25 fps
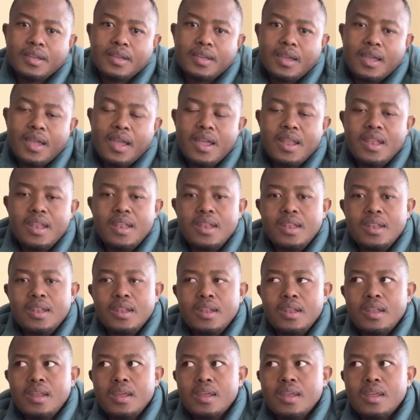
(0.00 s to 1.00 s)

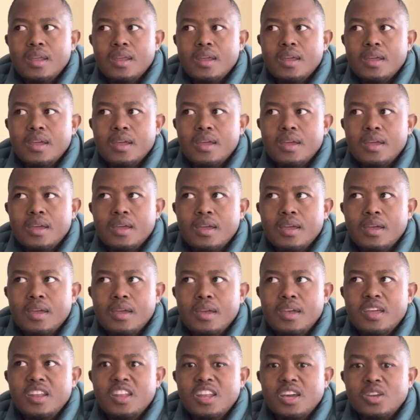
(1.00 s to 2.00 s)
in
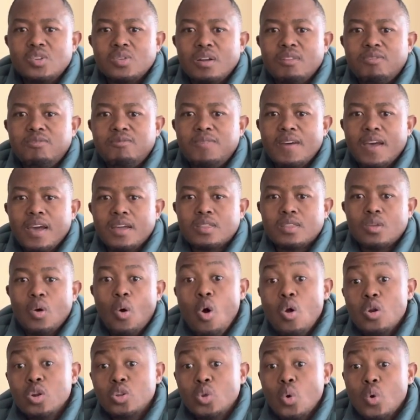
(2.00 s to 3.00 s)
actual fact,
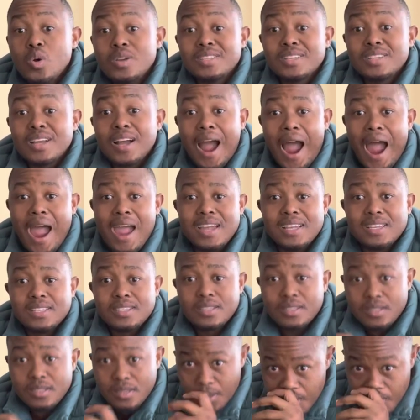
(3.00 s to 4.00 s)
all those
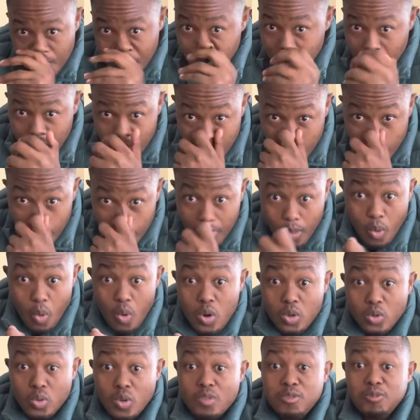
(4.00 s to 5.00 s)
guys,
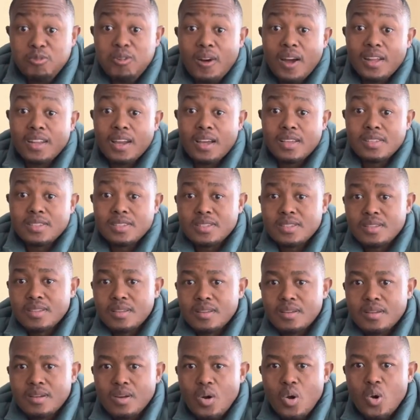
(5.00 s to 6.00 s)
all those fathers
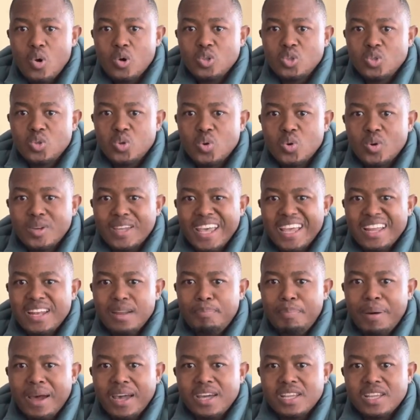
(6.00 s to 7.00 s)
who took early
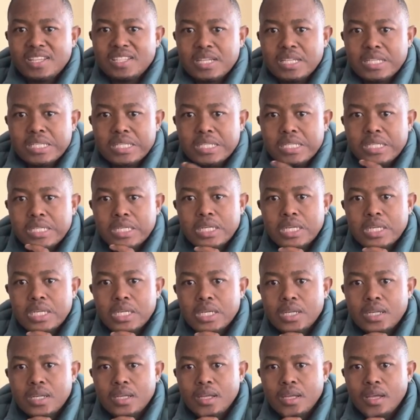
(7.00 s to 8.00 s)
packages
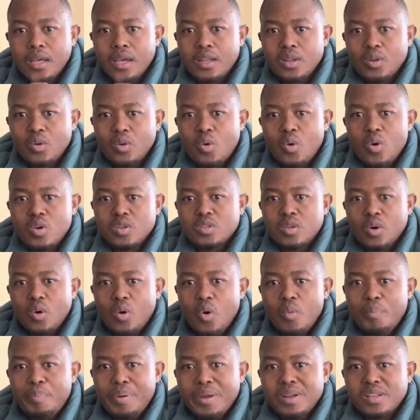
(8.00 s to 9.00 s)
and goes
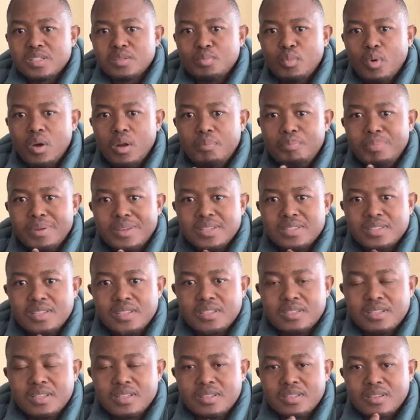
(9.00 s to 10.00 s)
open small
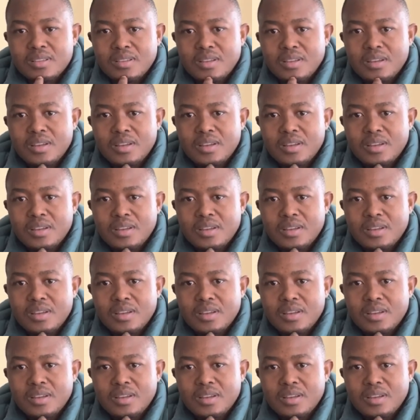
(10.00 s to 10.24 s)
businesses,